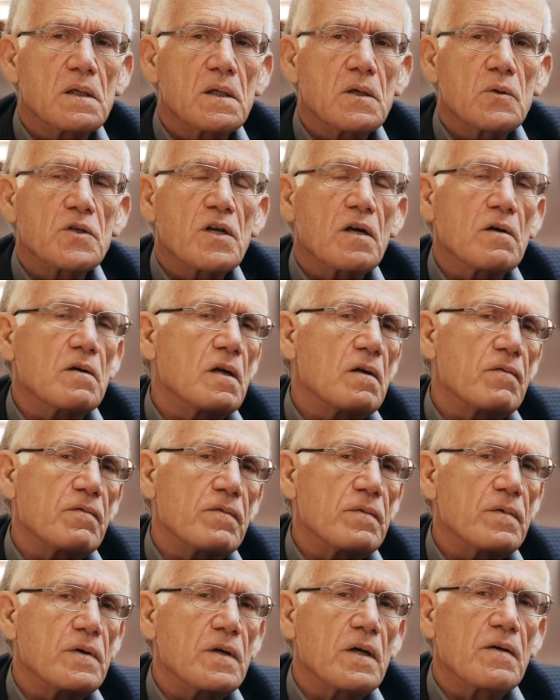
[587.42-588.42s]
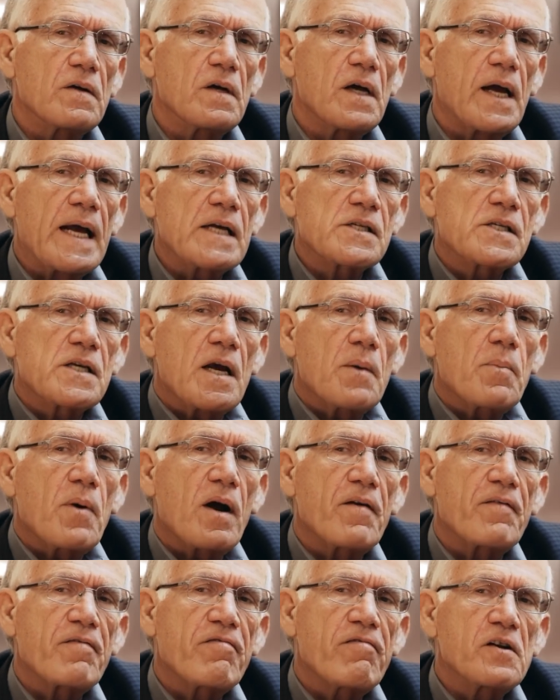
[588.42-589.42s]
There's an essay
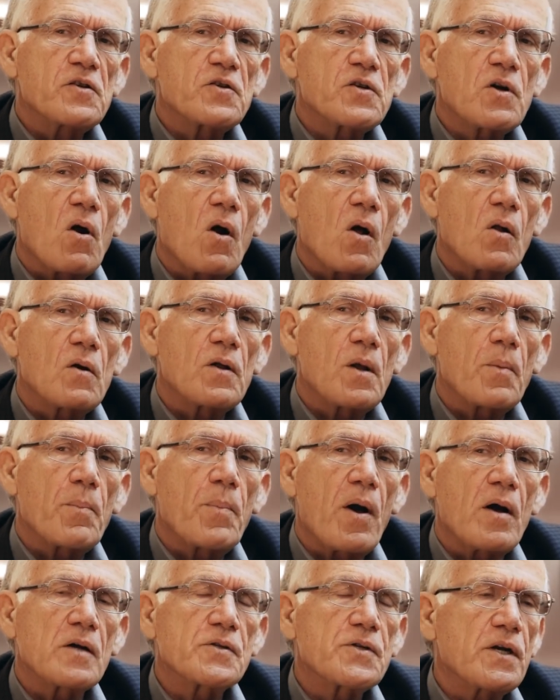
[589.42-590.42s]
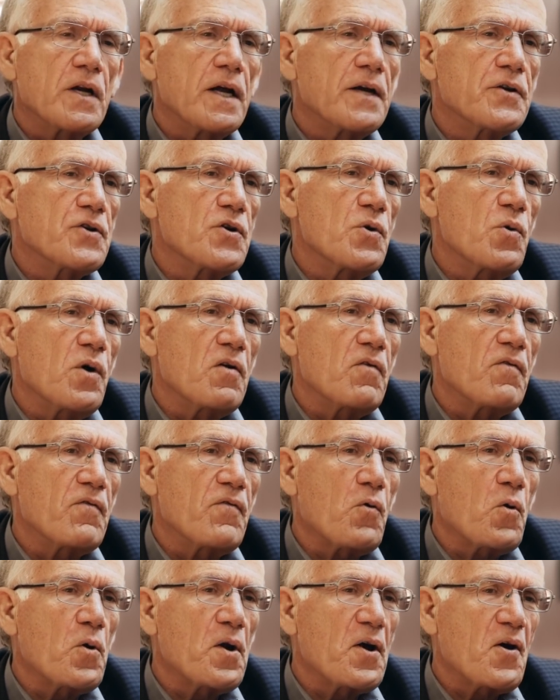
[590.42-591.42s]
by a French scholar that postulated
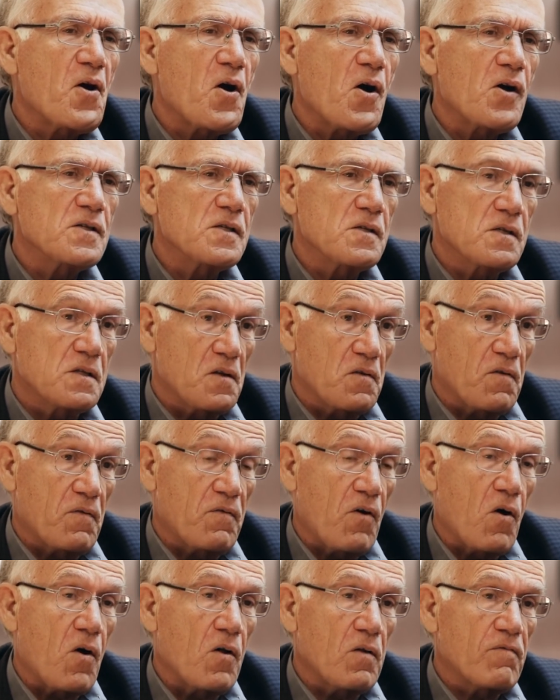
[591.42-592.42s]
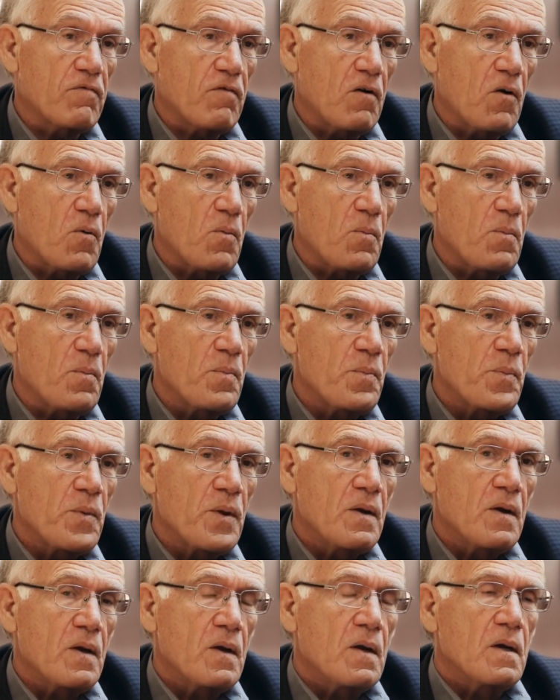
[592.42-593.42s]
240 causes to the fall of Rome,
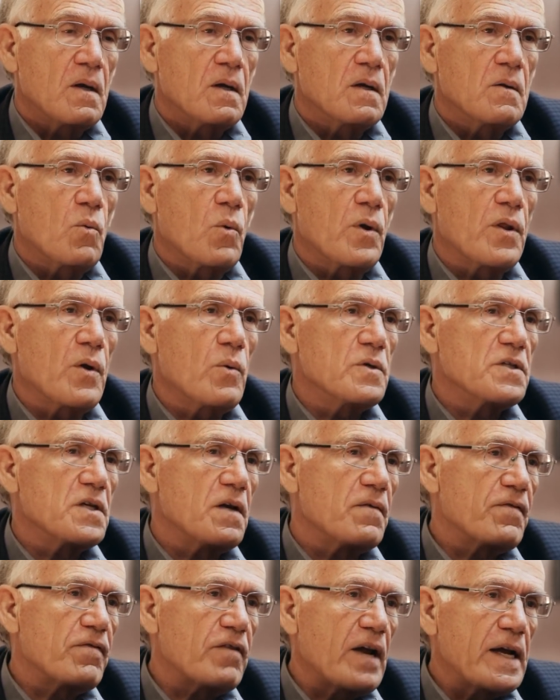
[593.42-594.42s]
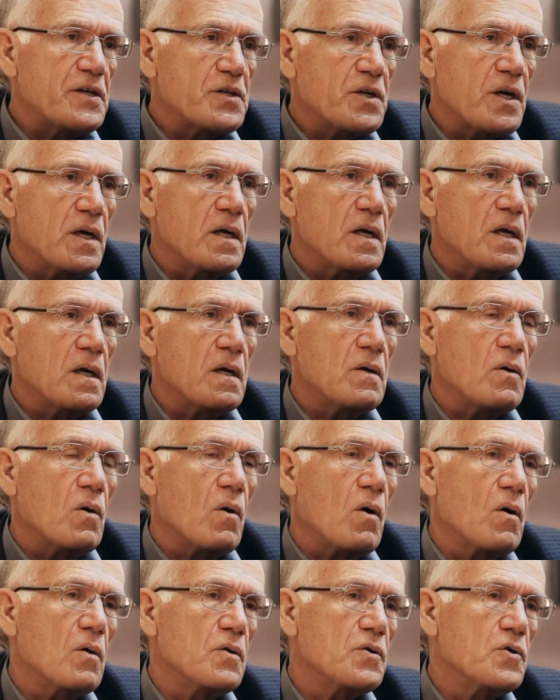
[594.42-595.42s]
whether it was inflation
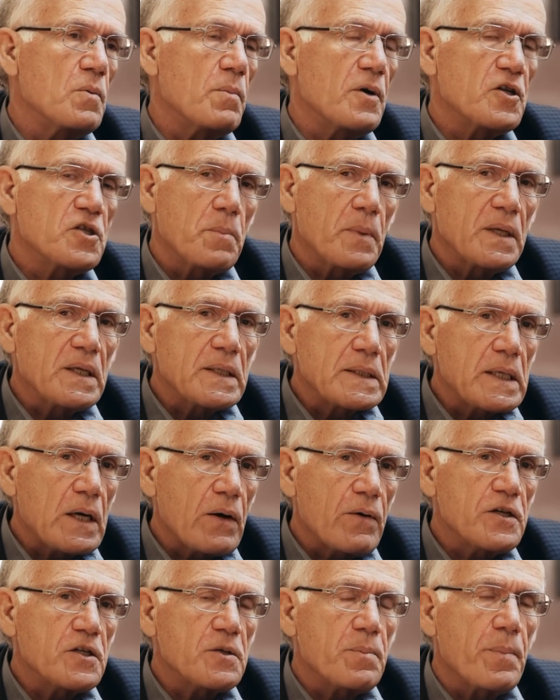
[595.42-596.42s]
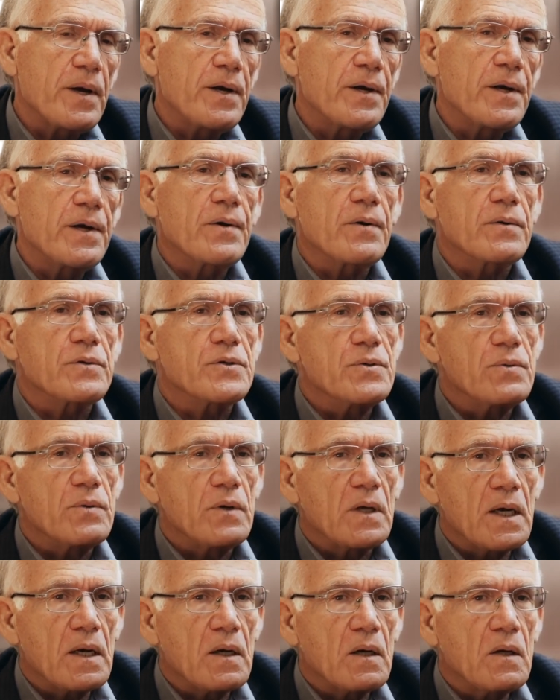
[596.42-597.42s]
or too much military spending or too
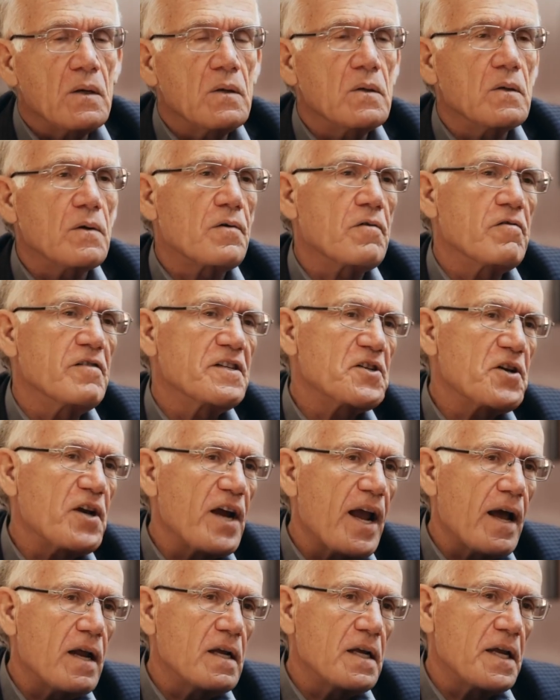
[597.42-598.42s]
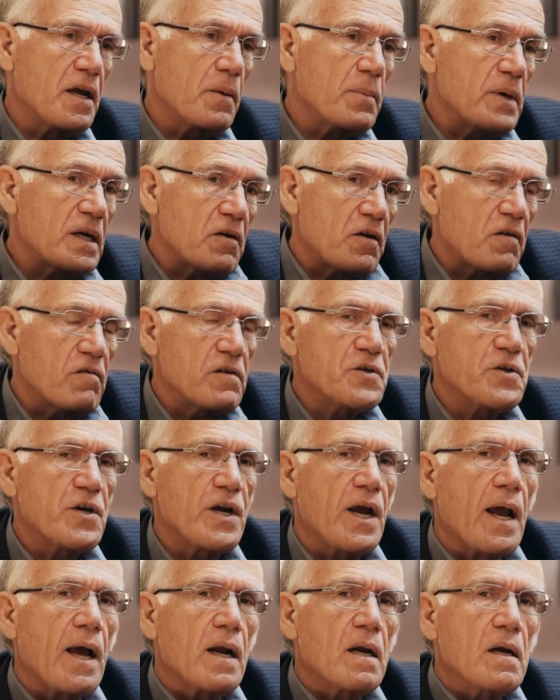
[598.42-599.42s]
little, or given
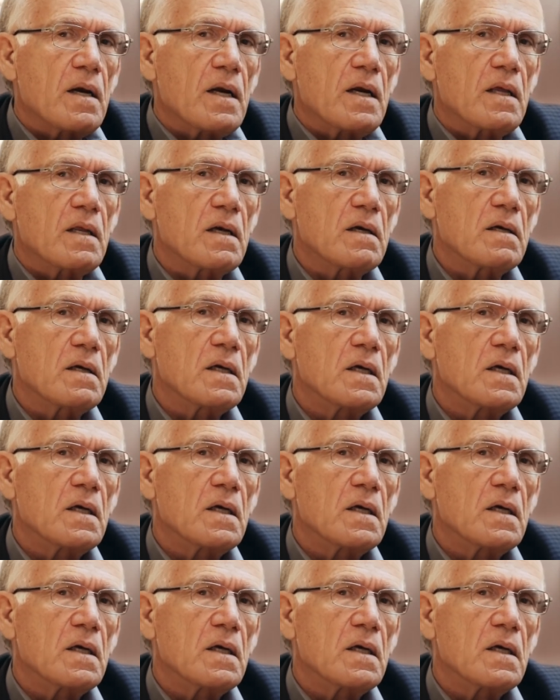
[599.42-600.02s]
Christianity that